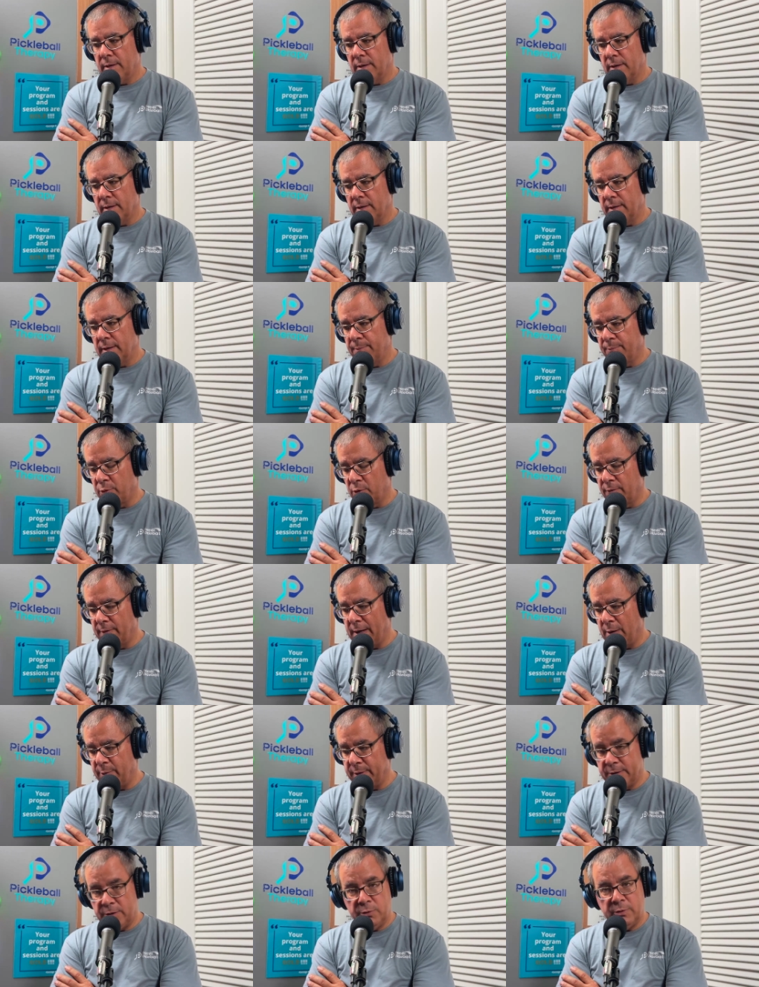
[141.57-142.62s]
improve
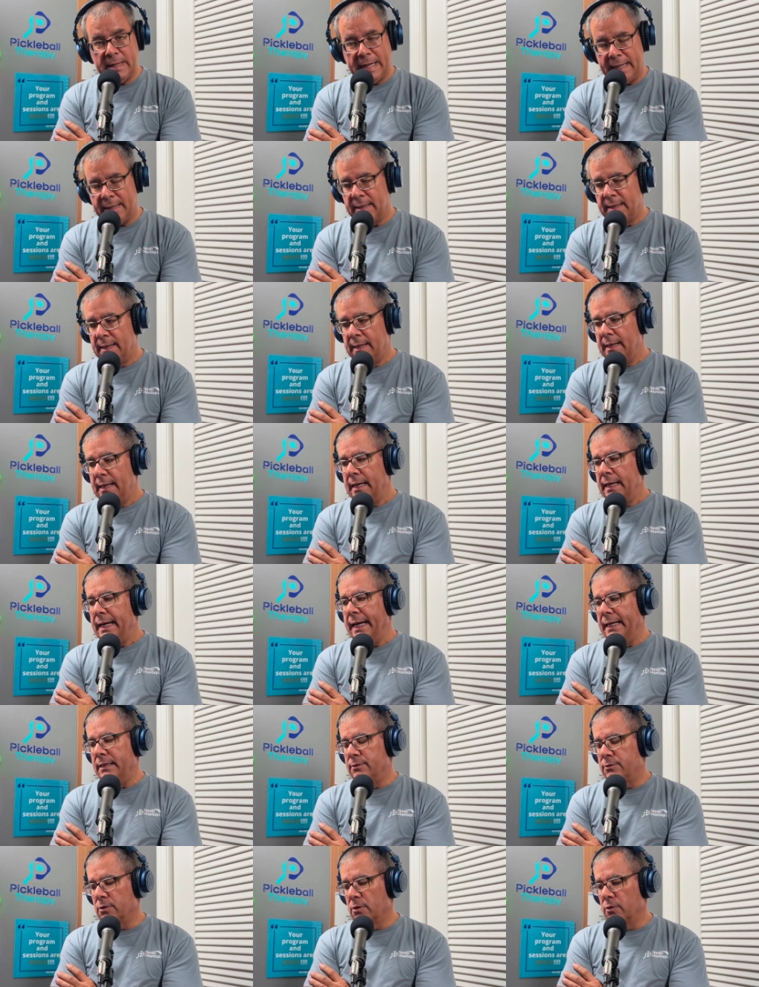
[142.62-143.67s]
how we do that.
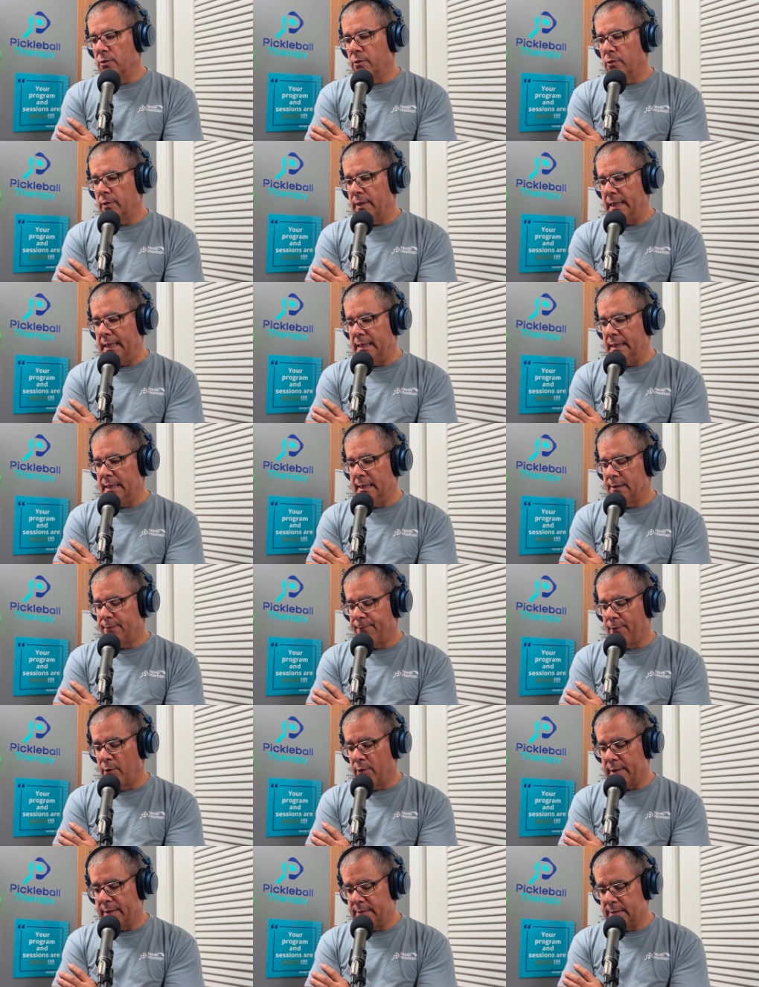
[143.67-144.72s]
And so his
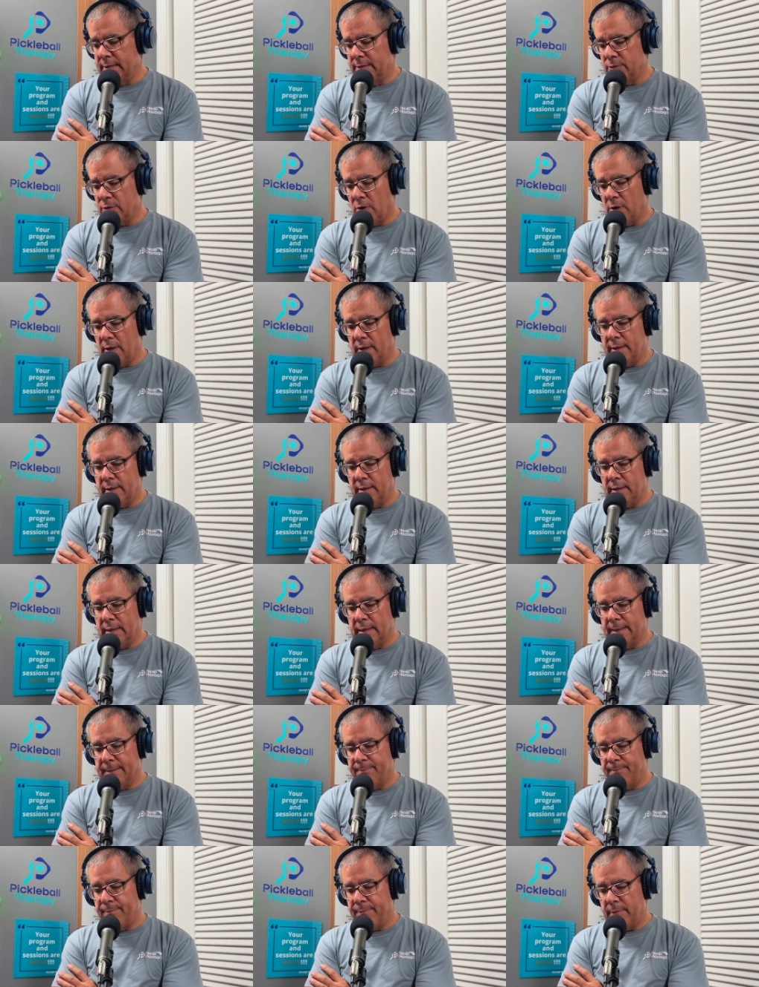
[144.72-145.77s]
focus is
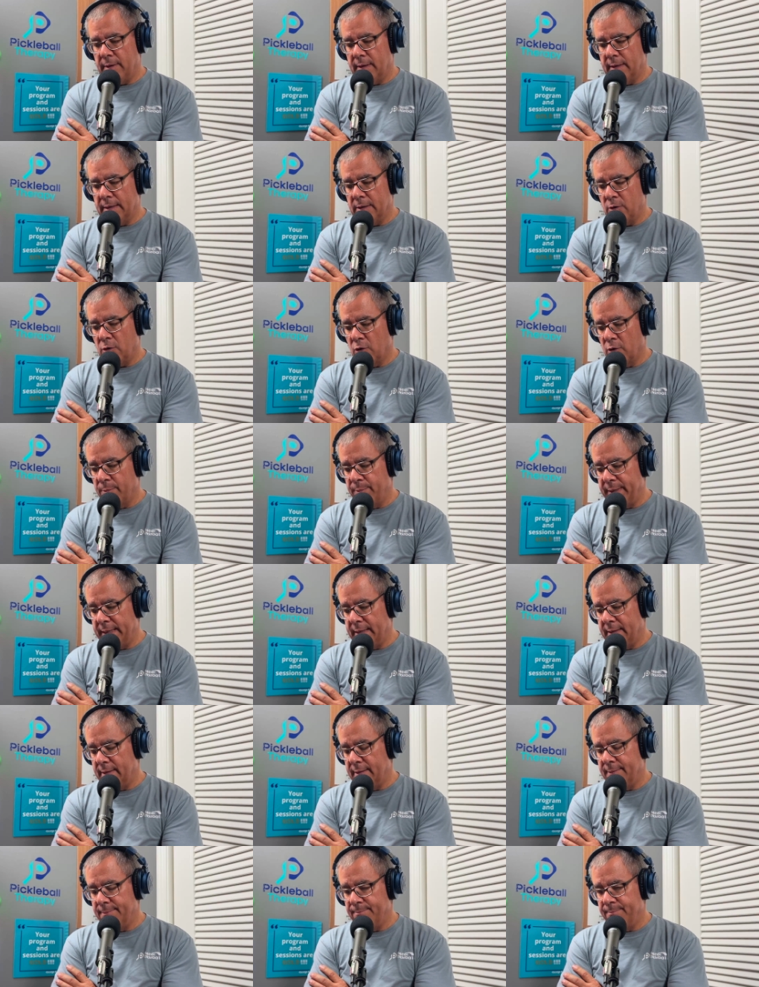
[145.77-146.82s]
on
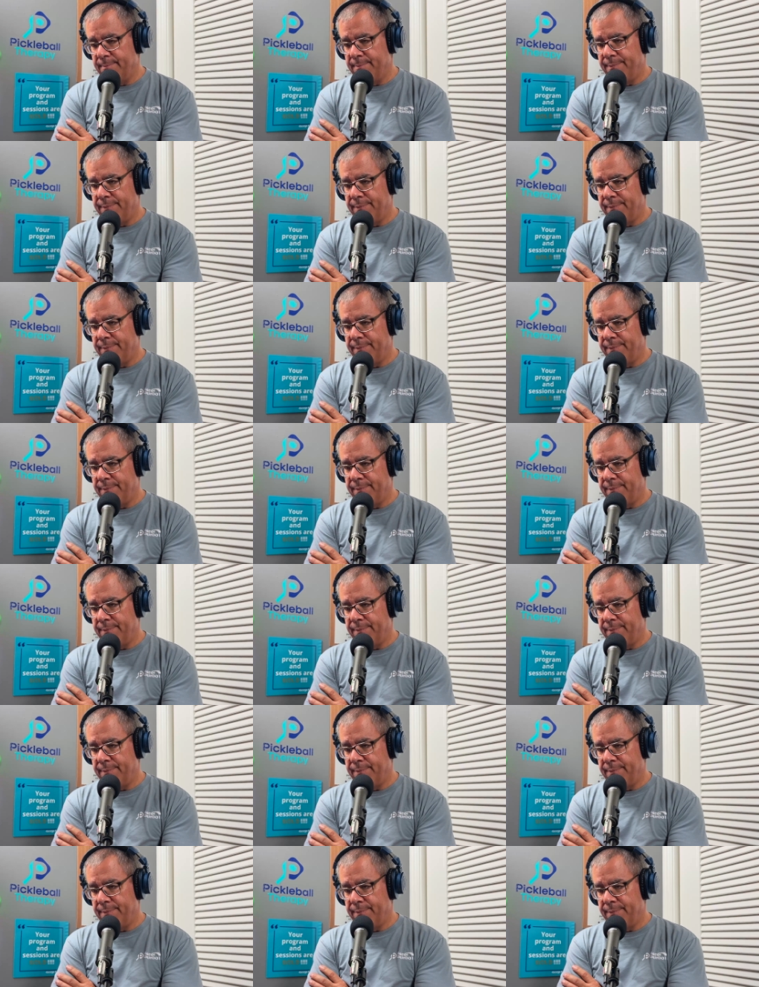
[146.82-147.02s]
urban